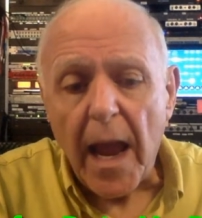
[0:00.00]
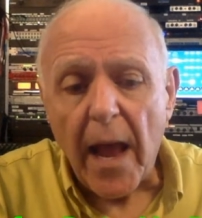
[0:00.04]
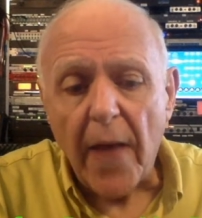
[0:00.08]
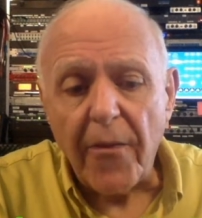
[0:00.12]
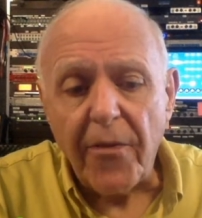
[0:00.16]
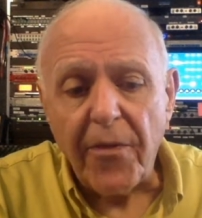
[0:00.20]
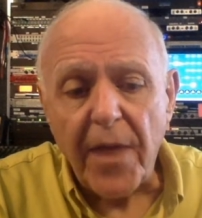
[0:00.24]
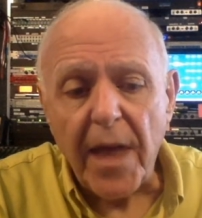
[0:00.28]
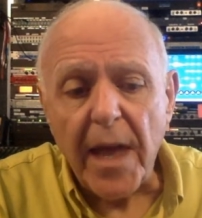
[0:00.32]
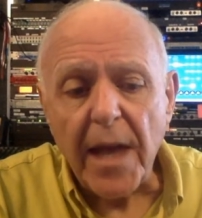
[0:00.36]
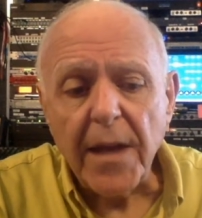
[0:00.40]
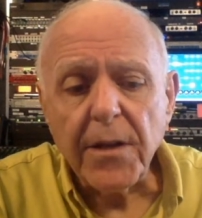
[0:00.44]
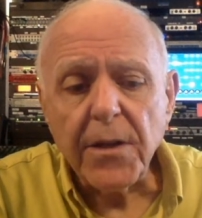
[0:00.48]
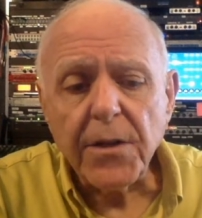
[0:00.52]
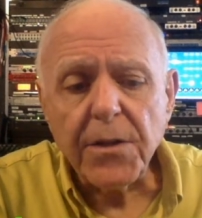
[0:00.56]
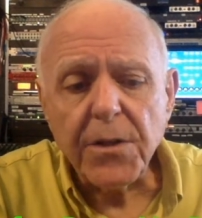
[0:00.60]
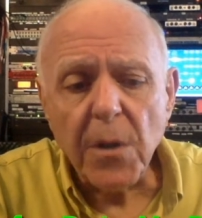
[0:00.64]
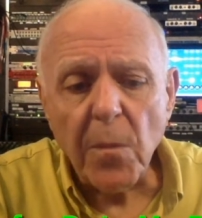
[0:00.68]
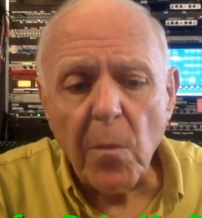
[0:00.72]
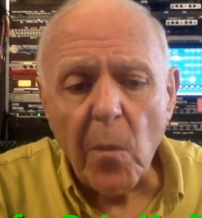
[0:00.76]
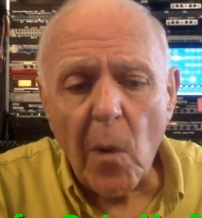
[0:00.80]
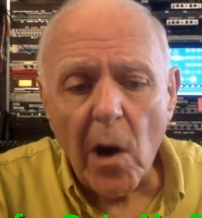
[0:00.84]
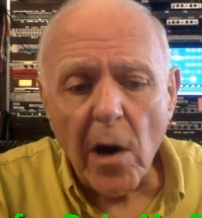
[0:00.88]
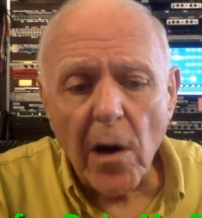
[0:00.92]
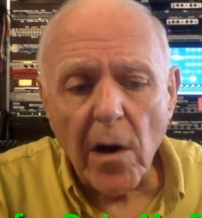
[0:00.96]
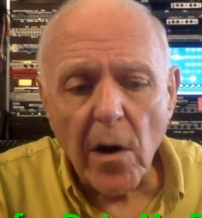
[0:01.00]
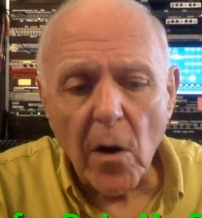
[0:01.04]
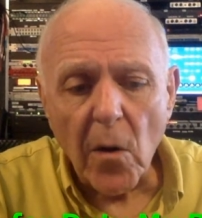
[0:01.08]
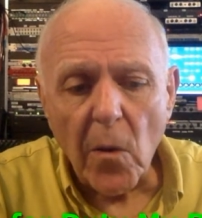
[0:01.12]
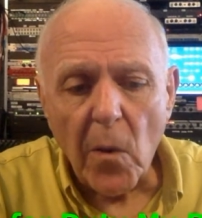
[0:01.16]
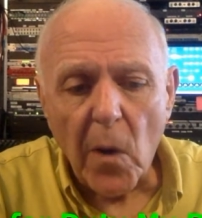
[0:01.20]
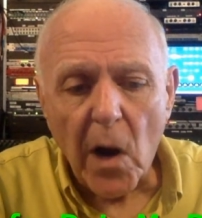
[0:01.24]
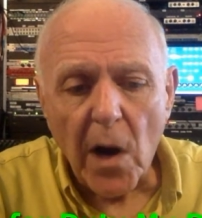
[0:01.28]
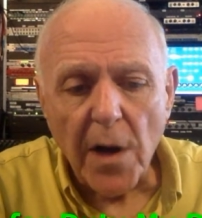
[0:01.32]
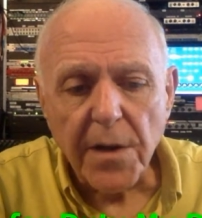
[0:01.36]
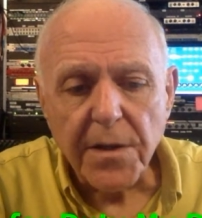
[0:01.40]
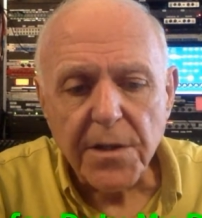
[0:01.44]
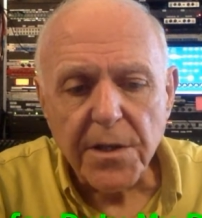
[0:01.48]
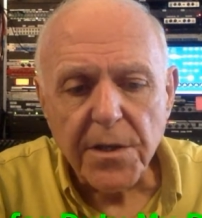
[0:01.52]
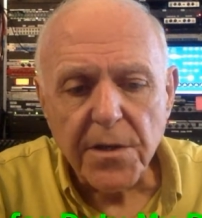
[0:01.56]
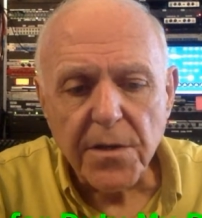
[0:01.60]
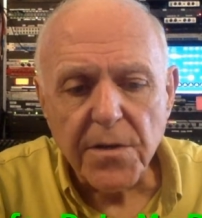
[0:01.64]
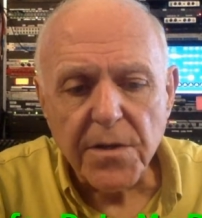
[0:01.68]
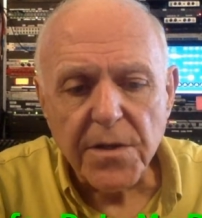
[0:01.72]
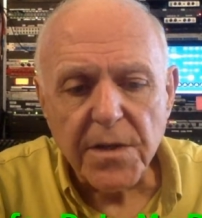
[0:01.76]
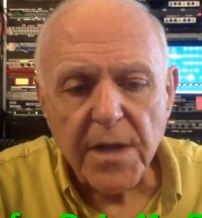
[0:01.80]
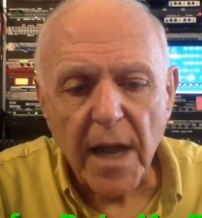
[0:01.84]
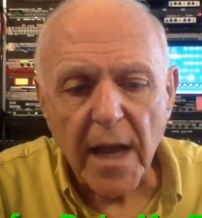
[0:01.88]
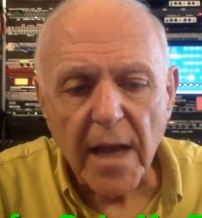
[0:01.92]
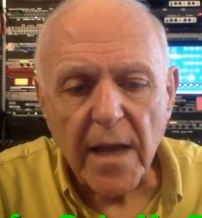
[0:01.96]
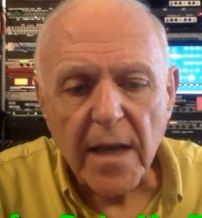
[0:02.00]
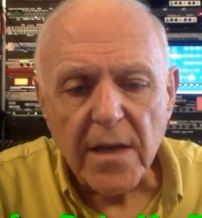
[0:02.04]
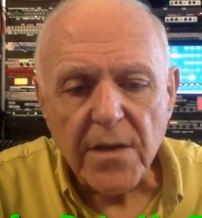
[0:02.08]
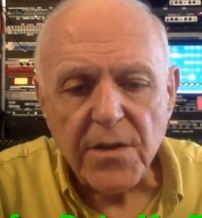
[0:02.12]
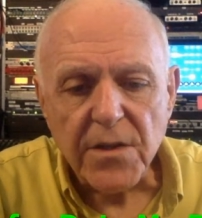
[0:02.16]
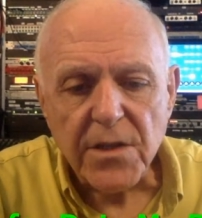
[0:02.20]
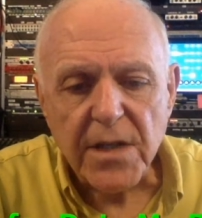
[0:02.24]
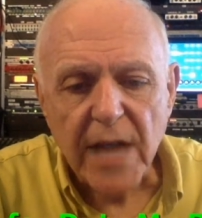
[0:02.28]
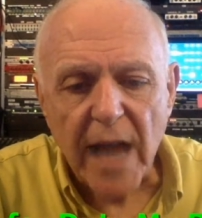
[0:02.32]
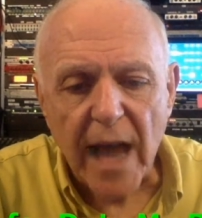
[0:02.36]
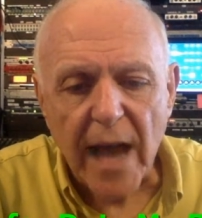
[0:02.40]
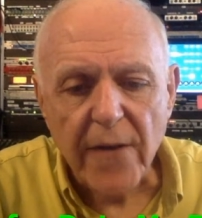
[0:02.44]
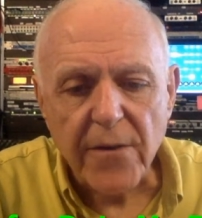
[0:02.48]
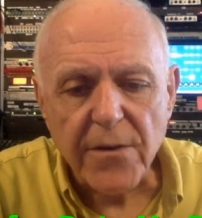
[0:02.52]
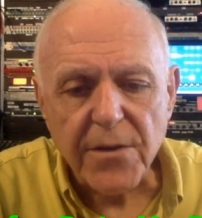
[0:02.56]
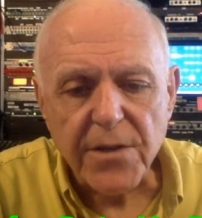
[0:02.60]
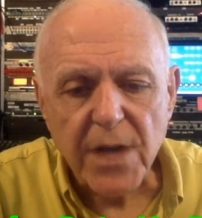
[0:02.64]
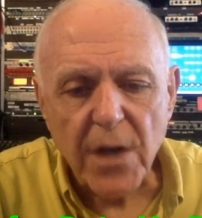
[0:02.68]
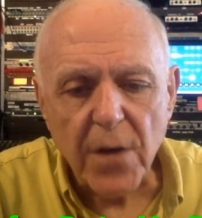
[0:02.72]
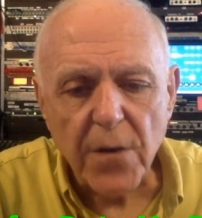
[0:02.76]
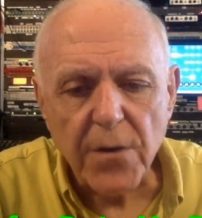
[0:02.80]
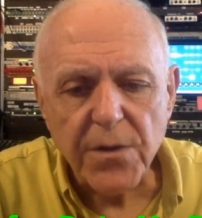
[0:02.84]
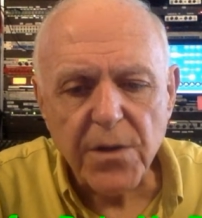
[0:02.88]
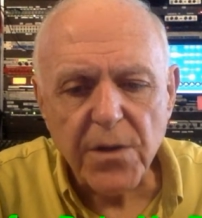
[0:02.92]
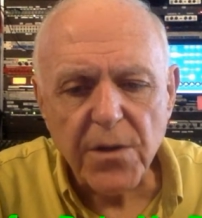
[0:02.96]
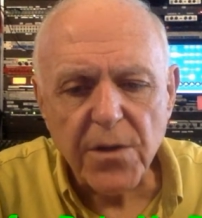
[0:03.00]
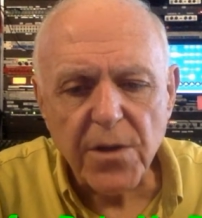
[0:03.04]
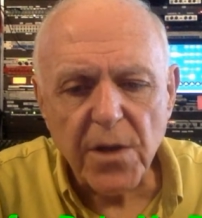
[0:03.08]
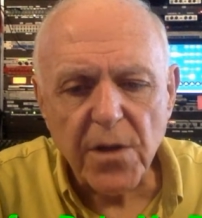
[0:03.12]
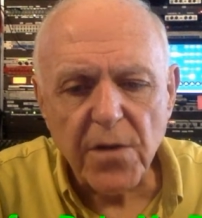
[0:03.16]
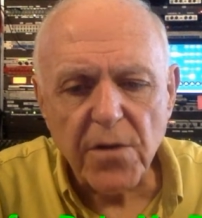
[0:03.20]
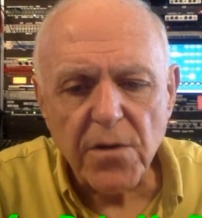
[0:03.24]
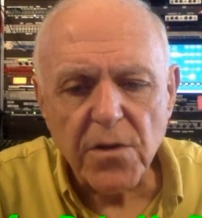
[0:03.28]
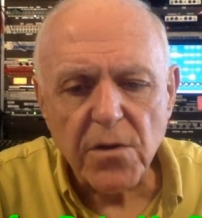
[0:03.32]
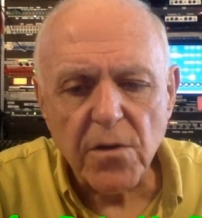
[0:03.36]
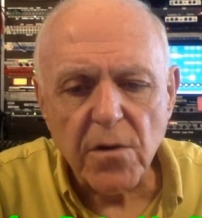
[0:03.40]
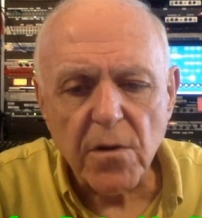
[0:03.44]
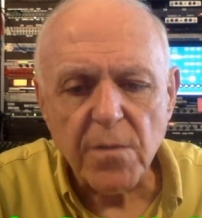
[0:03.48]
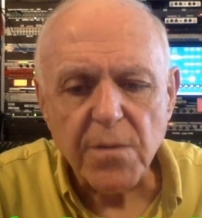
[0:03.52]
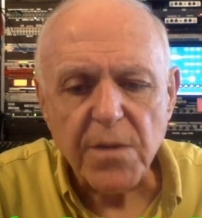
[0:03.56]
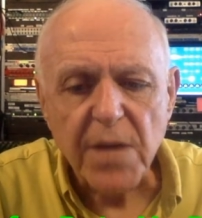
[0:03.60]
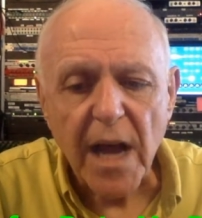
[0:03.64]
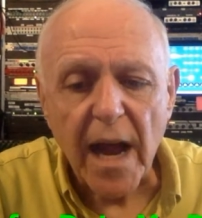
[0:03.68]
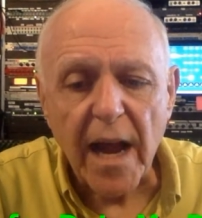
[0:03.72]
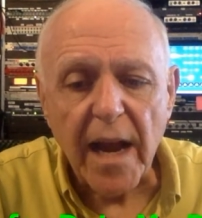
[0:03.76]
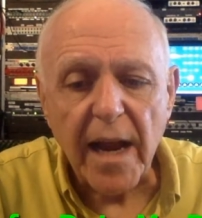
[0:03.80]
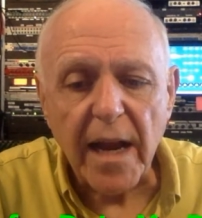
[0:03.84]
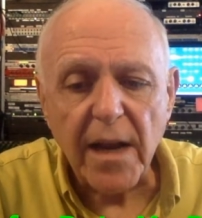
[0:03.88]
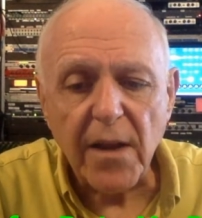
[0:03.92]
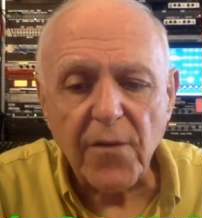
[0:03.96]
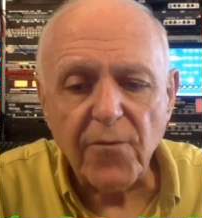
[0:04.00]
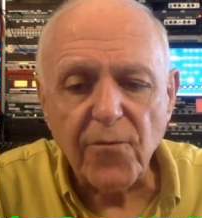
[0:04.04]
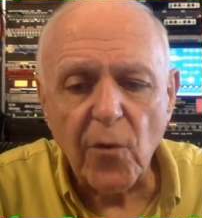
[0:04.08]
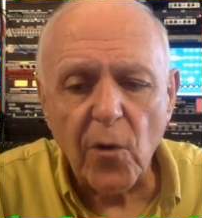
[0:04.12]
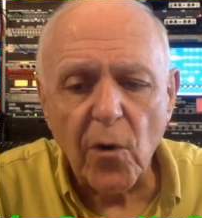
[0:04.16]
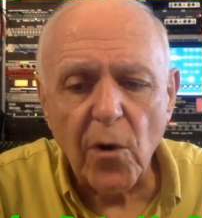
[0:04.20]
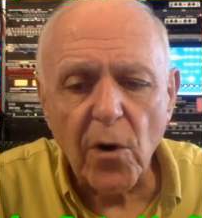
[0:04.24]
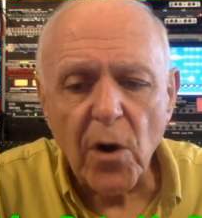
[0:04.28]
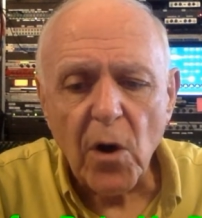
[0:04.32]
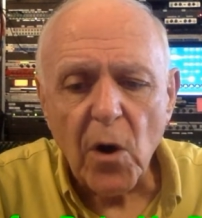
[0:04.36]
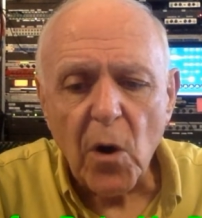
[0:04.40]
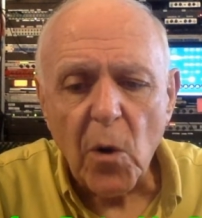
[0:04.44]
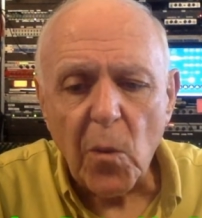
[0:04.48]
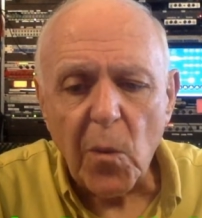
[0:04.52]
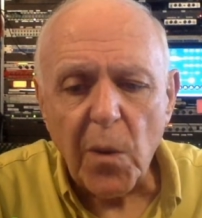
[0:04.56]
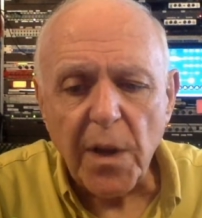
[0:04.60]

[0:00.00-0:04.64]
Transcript: And then tomorrow, on Tuesday, scattered showers and thunderstorms, high 84,